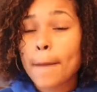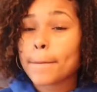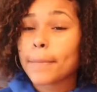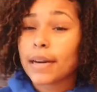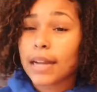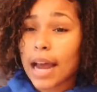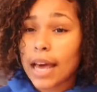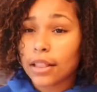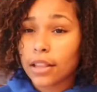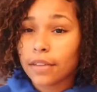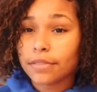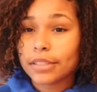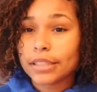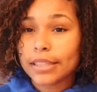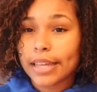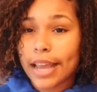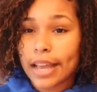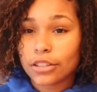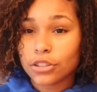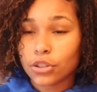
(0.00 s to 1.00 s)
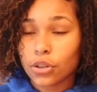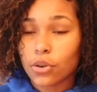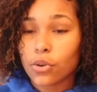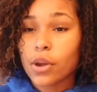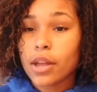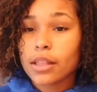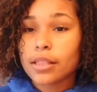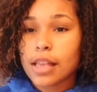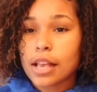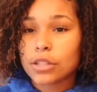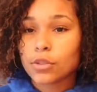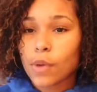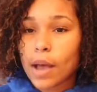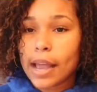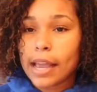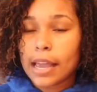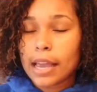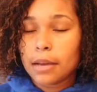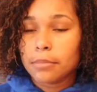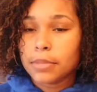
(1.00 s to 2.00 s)
But I love to dance, so that's
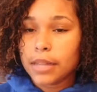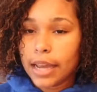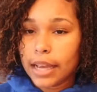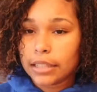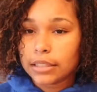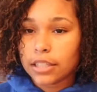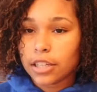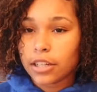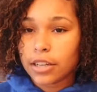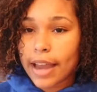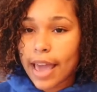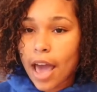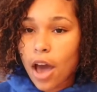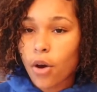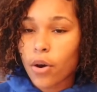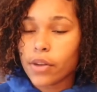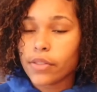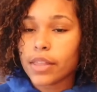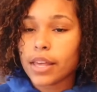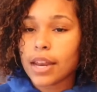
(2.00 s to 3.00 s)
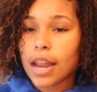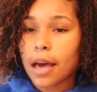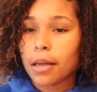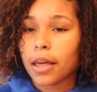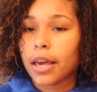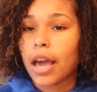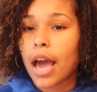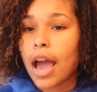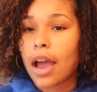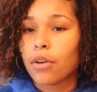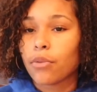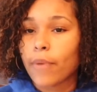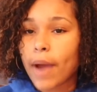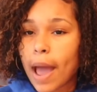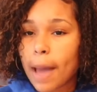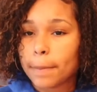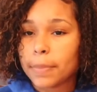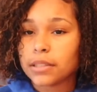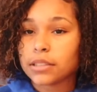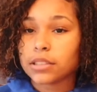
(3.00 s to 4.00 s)
why I am dancing now. And then I
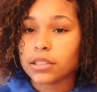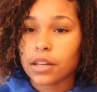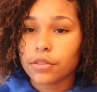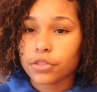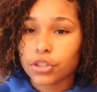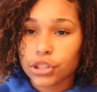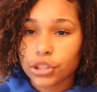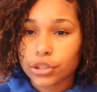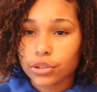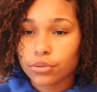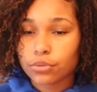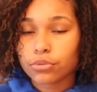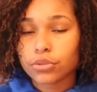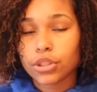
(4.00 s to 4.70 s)
rap and stuff too.